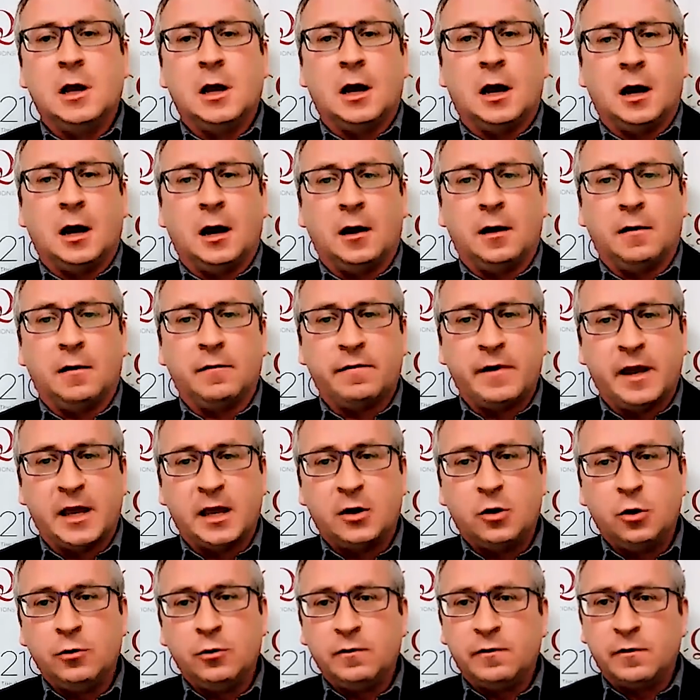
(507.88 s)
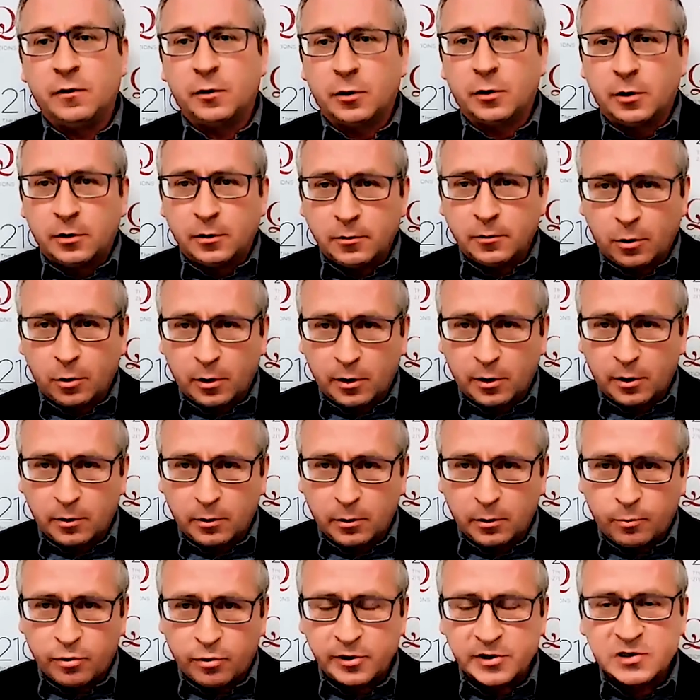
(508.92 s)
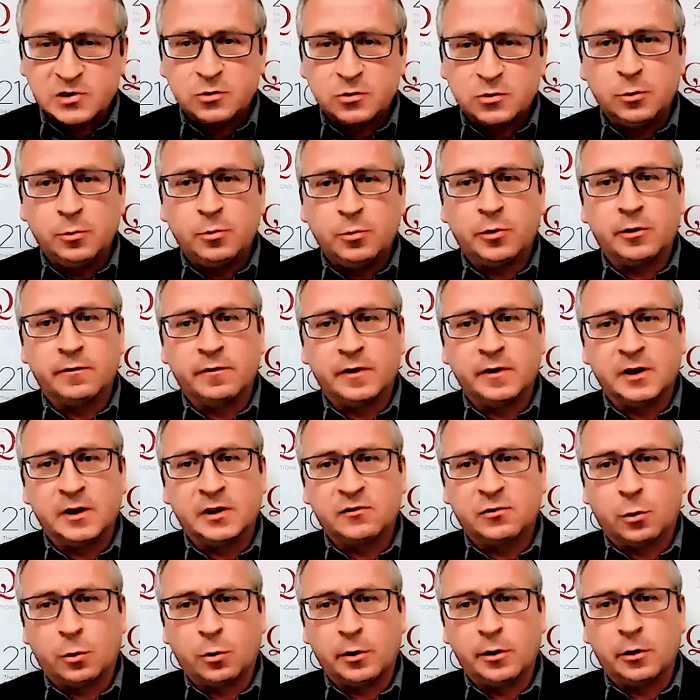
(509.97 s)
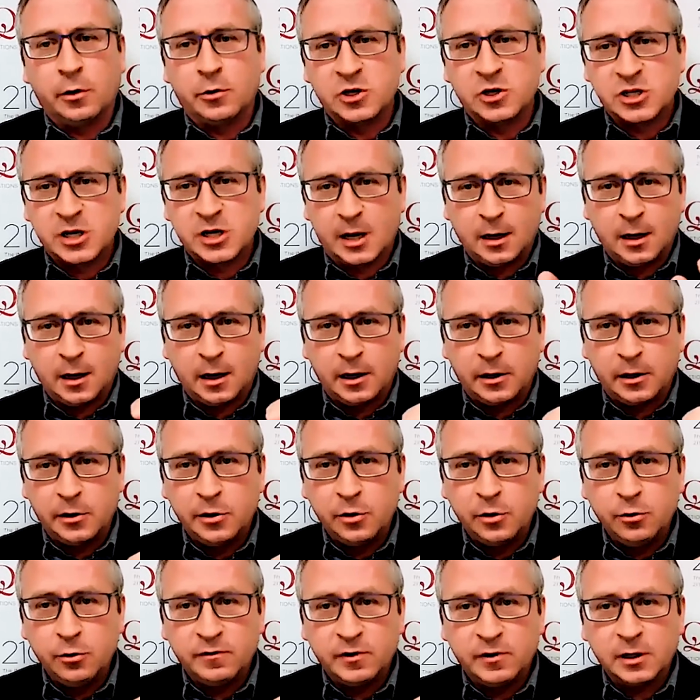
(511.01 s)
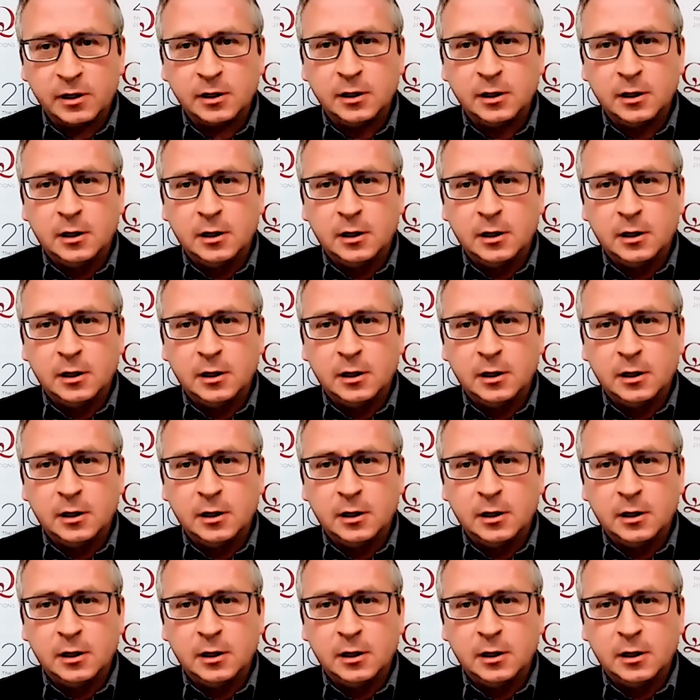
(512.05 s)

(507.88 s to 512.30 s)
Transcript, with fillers: uh, Vancouver or, or, Prince Rupert or Victoria or Shanghai or Inuvik